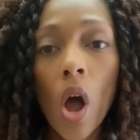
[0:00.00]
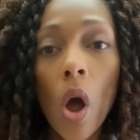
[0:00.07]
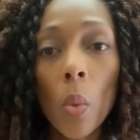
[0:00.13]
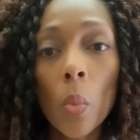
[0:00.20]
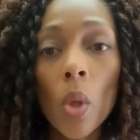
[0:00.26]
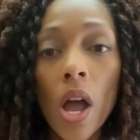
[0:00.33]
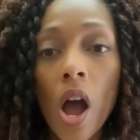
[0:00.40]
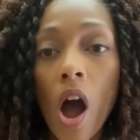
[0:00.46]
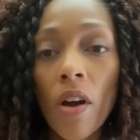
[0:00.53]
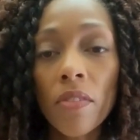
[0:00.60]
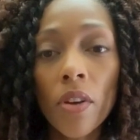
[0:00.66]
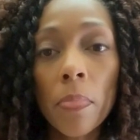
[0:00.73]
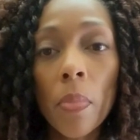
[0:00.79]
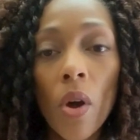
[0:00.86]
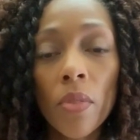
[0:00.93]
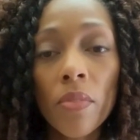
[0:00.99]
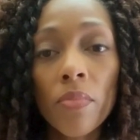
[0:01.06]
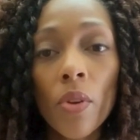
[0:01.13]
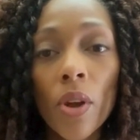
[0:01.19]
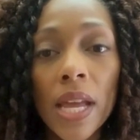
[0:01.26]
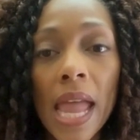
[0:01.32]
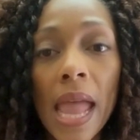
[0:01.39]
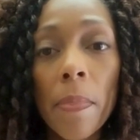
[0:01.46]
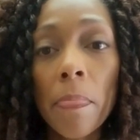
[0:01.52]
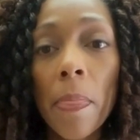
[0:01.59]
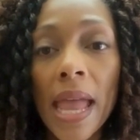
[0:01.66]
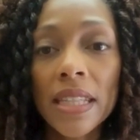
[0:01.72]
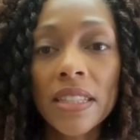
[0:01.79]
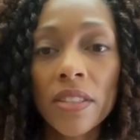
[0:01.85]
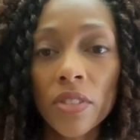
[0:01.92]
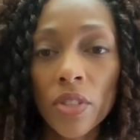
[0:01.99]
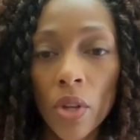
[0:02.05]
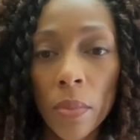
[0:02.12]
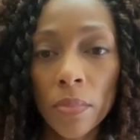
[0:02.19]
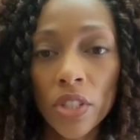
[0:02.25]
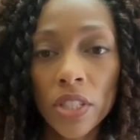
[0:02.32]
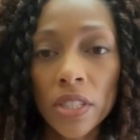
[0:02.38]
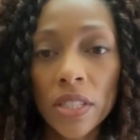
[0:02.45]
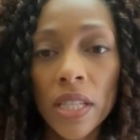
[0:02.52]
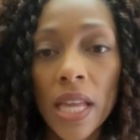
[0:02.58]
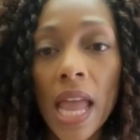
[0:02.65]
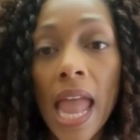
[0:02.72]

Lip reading: We offer both free and paid subscriptions,